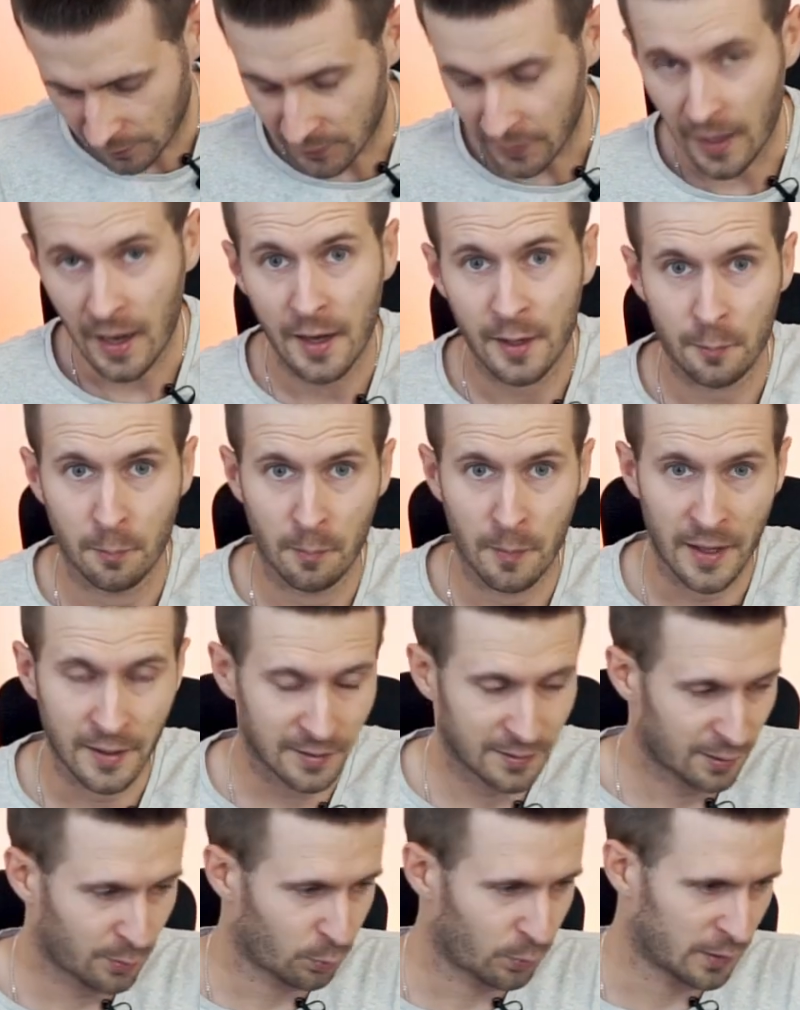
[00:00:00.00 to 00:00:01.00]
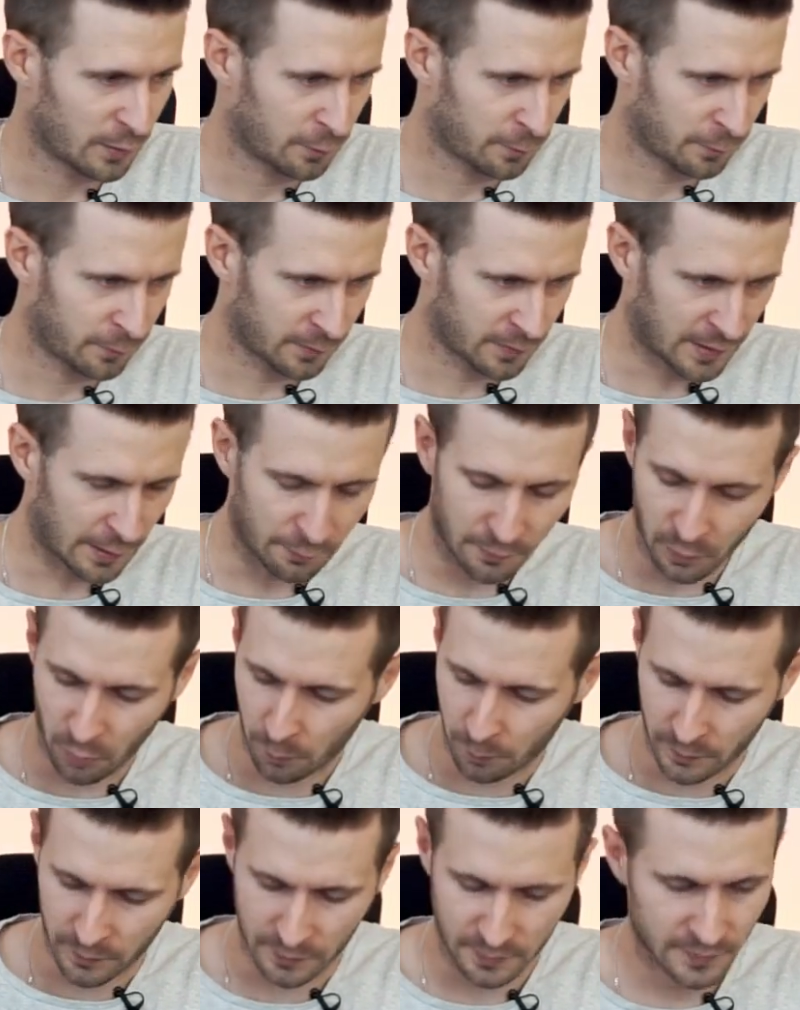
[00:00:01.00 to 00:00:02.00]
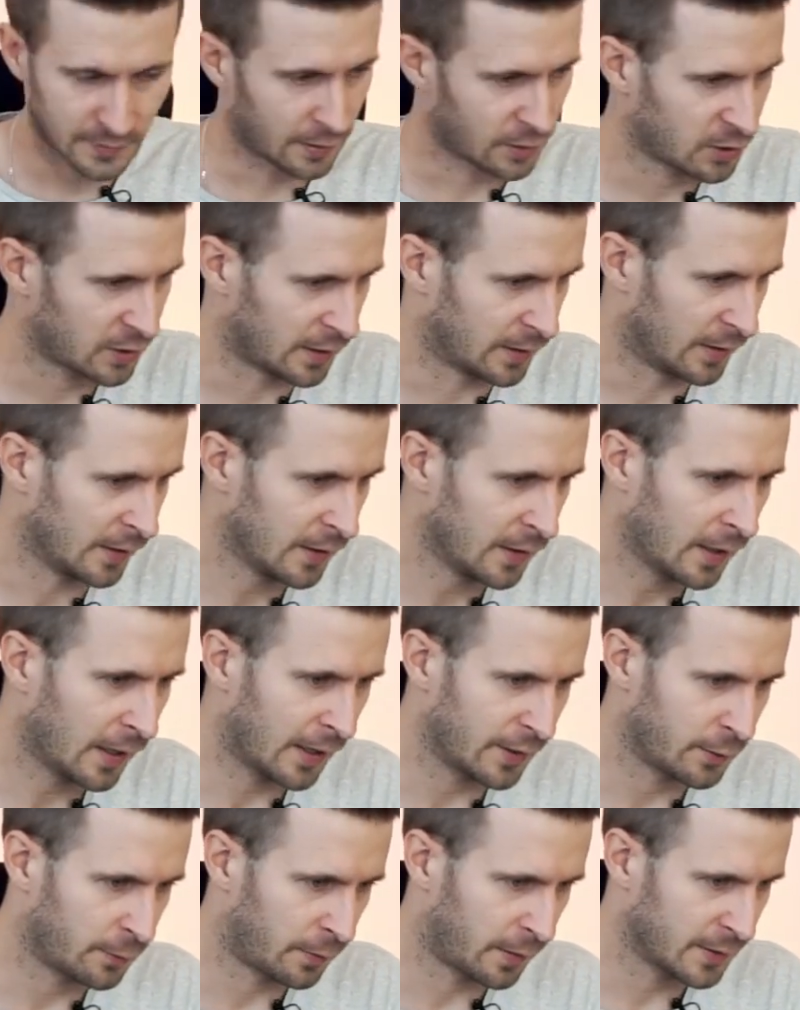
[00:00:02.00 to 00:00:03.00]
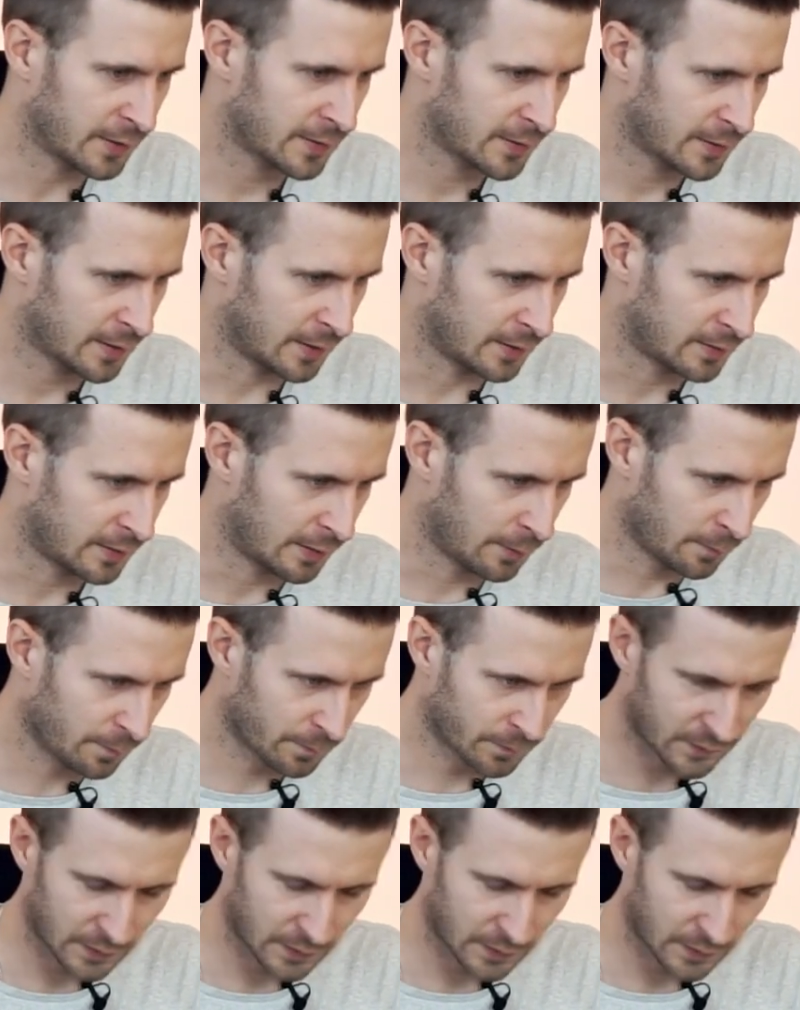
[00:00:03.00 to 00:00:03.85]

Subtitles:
are met with developing such an advanced system.